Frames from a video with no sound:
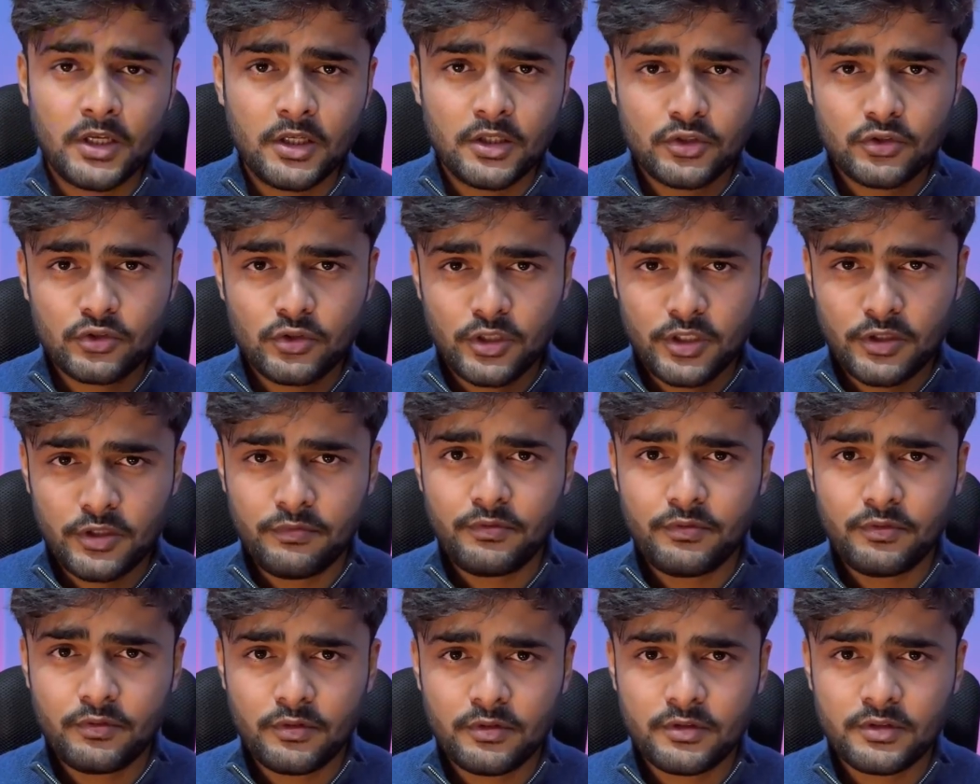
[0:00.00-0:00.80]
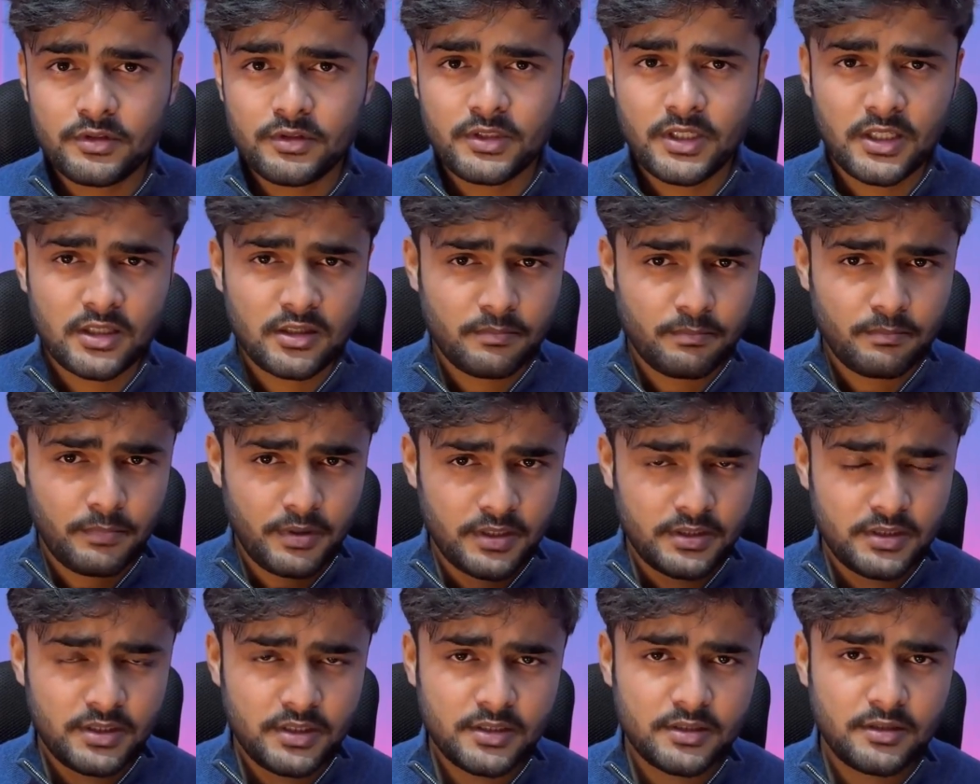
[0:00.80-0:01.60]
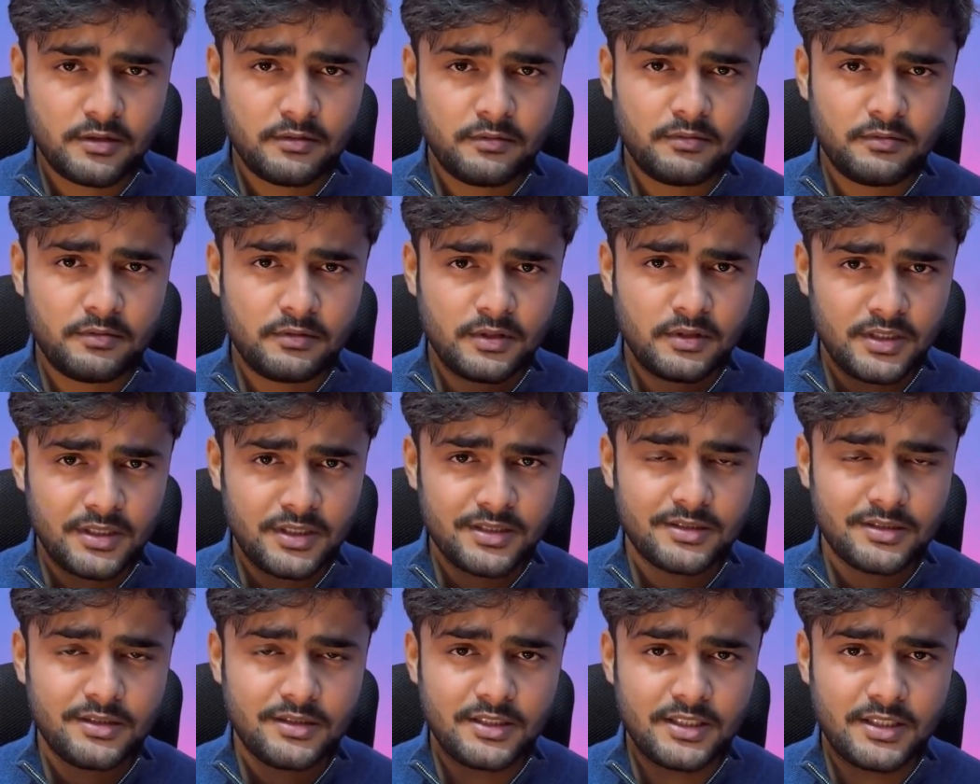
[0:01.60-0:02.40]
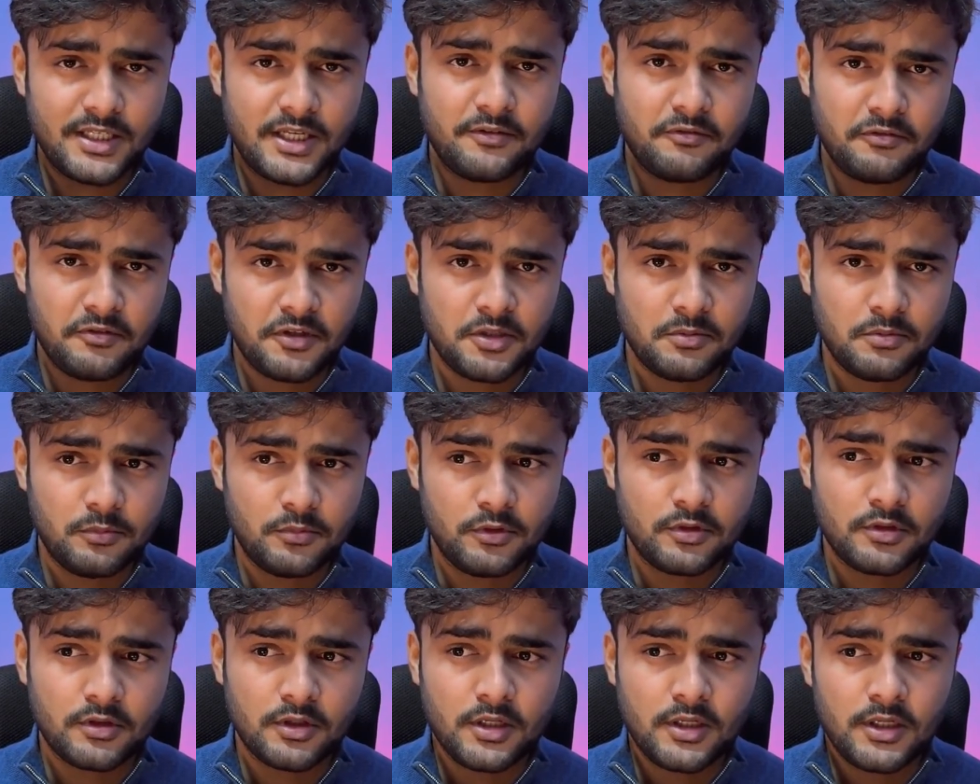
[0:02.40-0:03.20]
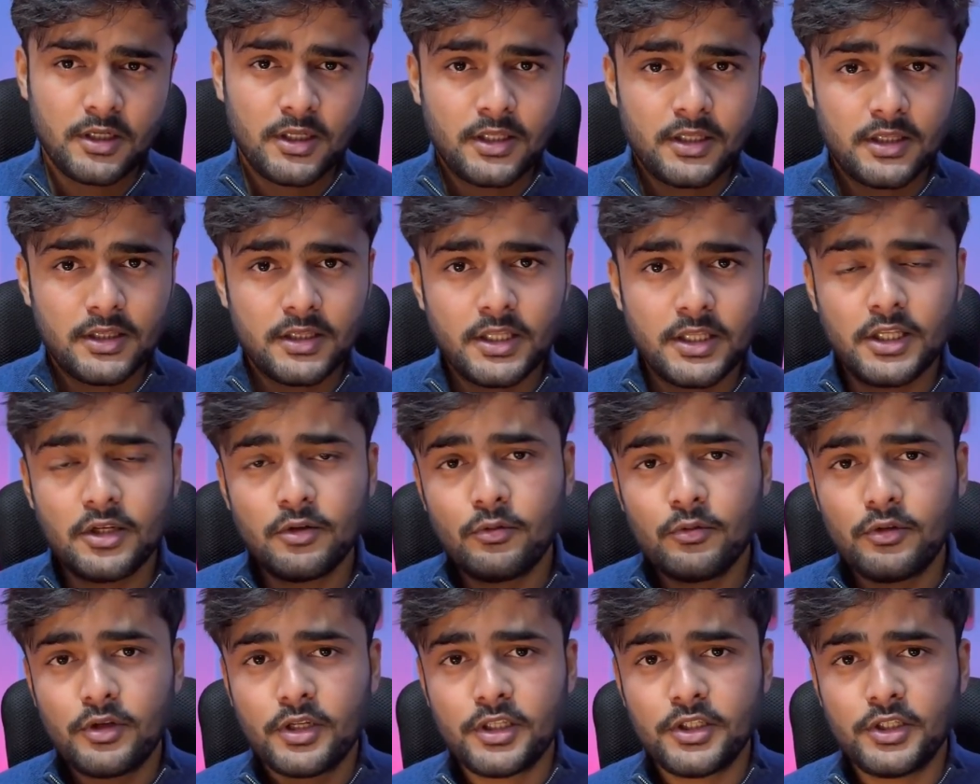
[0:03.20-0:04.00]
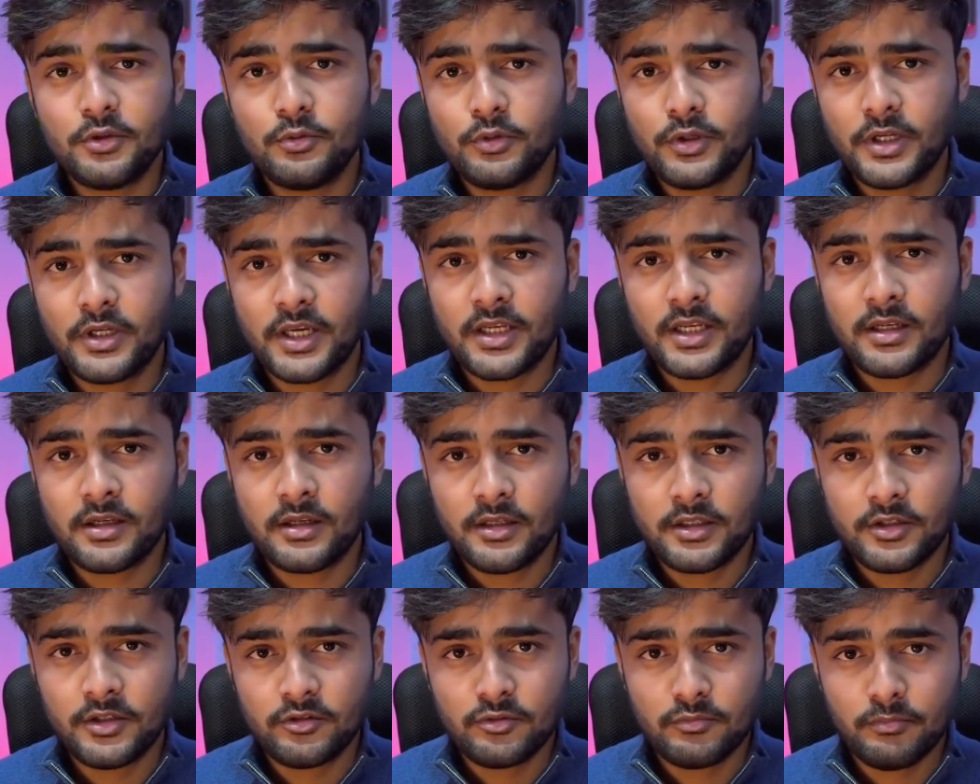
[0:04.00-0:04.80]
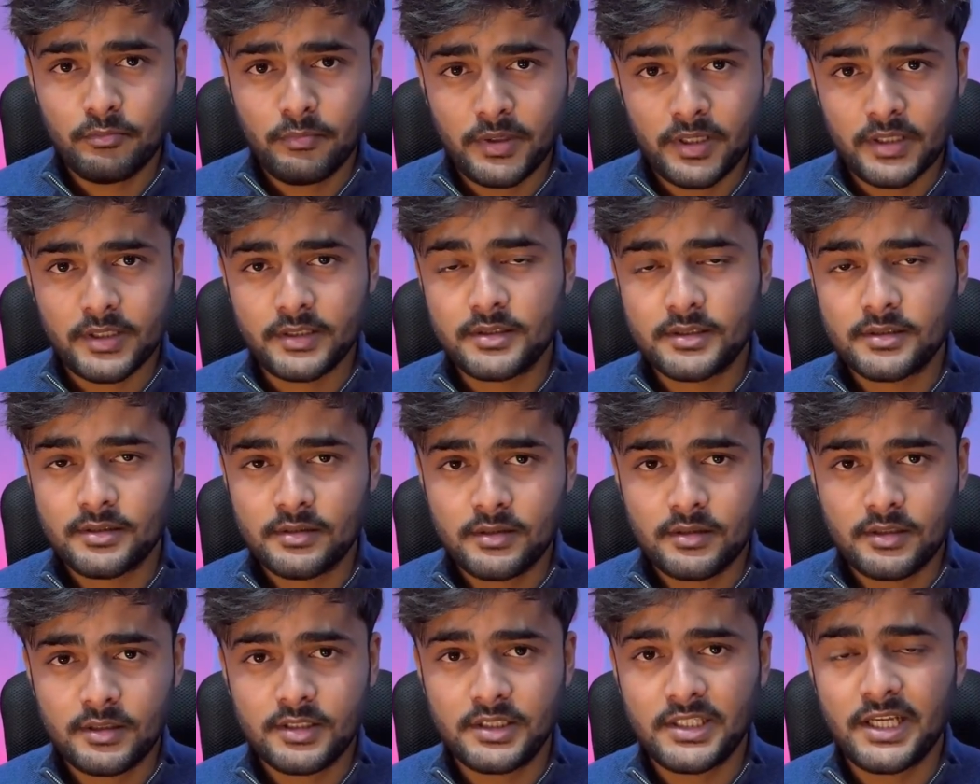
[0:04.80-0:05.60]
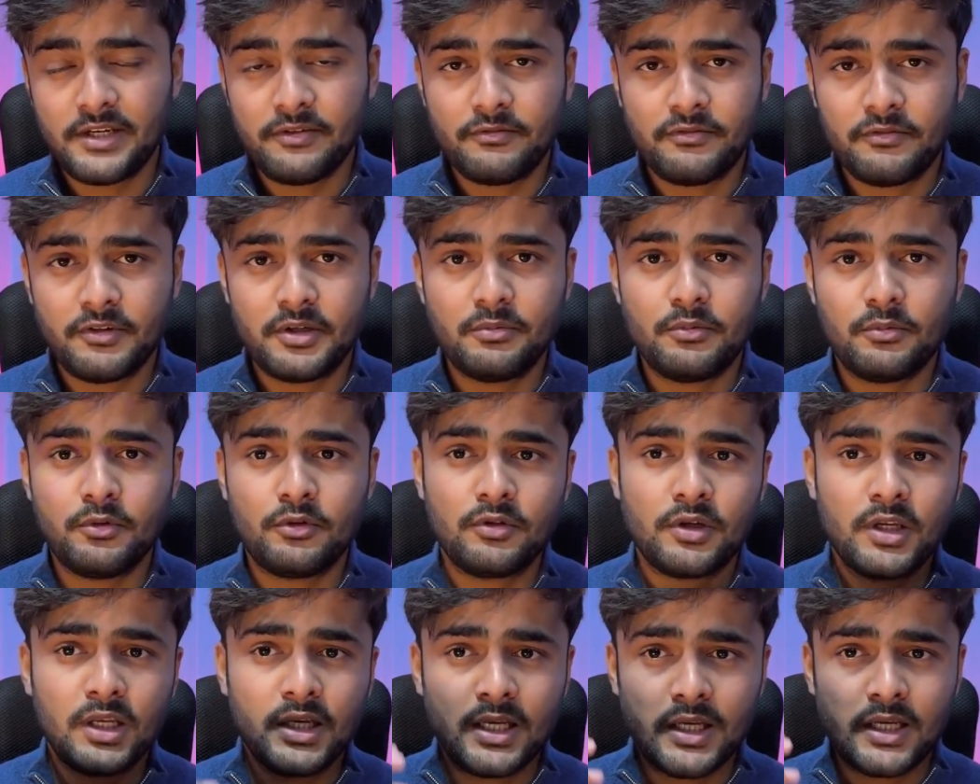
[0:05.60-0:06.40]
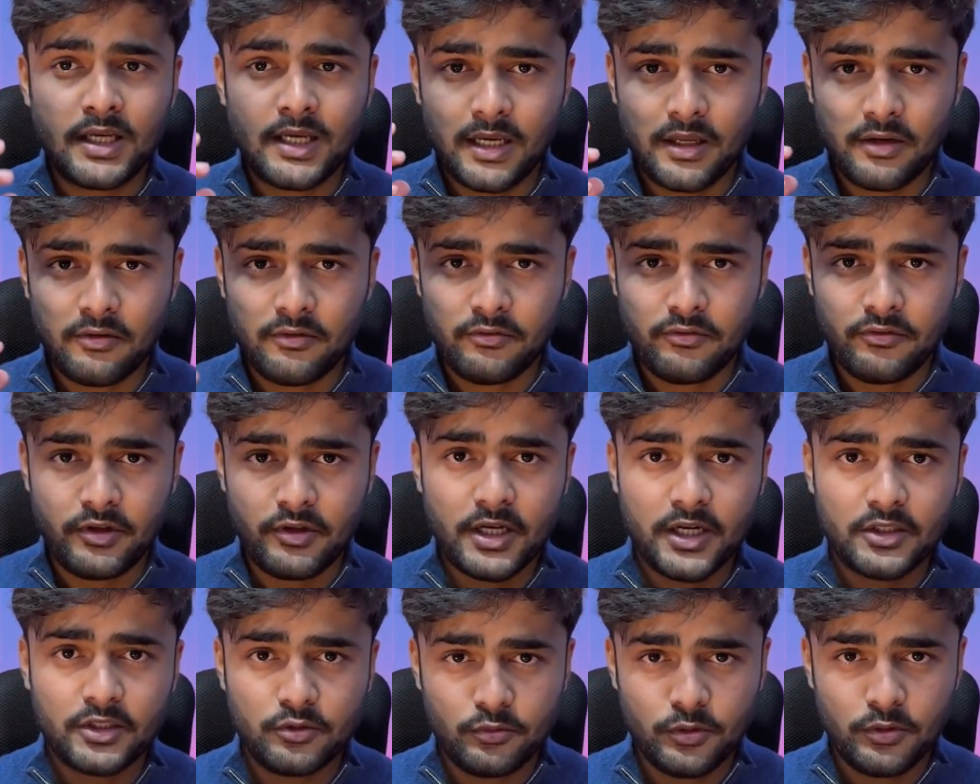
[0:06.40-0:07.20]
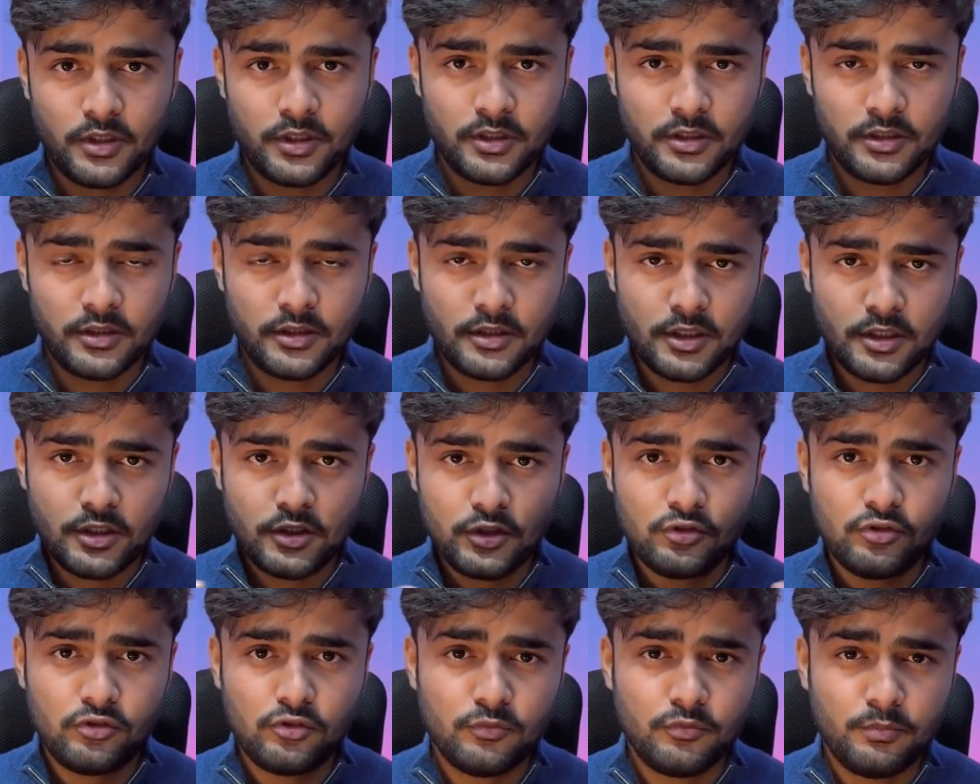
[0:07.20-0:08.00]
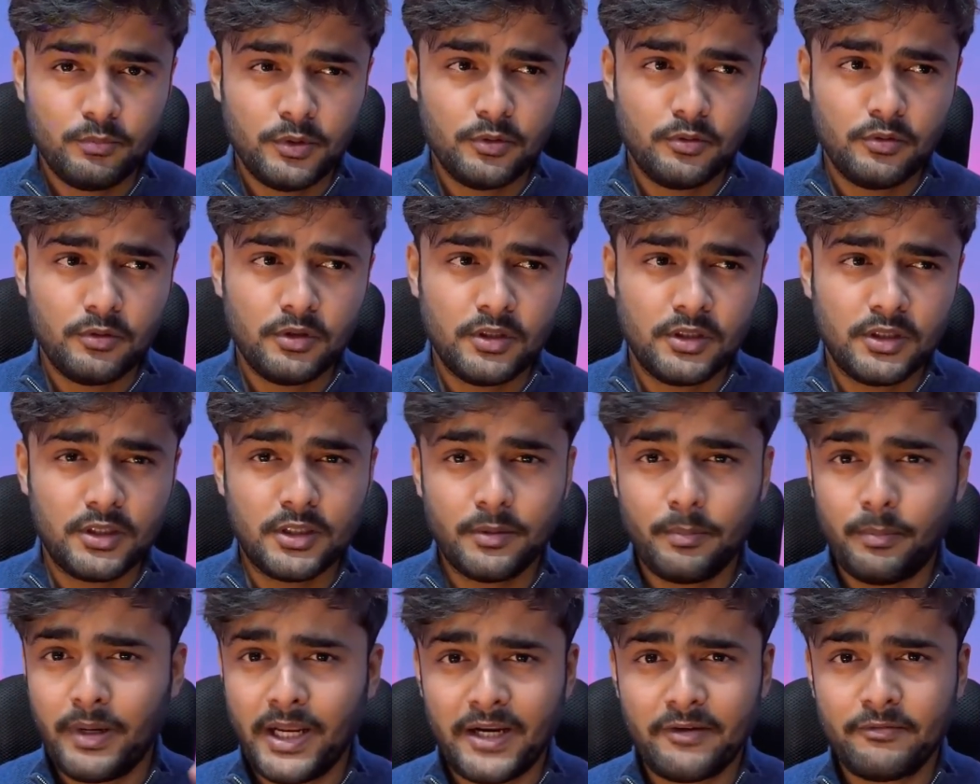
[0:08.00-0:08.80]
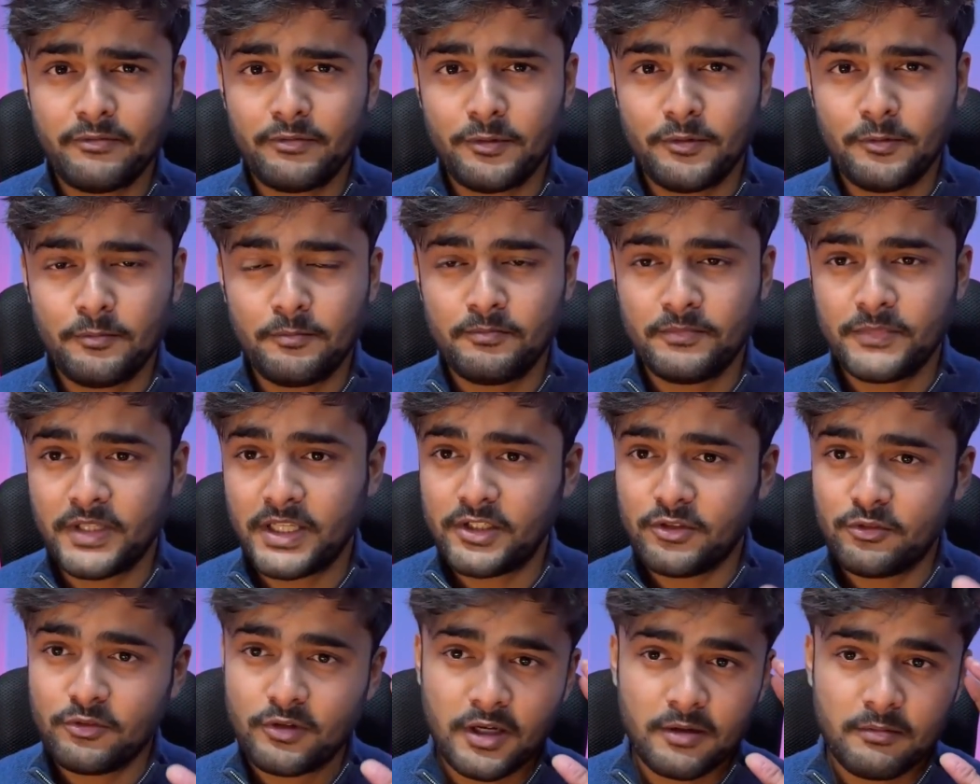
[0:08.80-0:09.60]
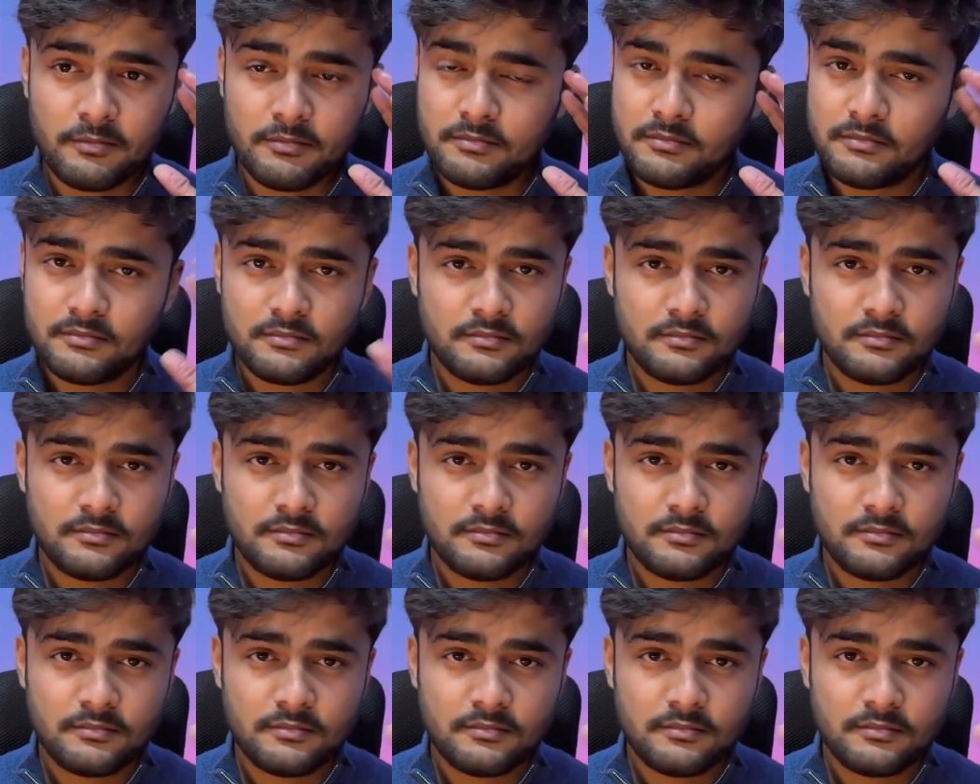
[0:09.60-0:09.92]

So if you understand the basics of this design framework, then only you can mix design framework and React together to build the platform that you have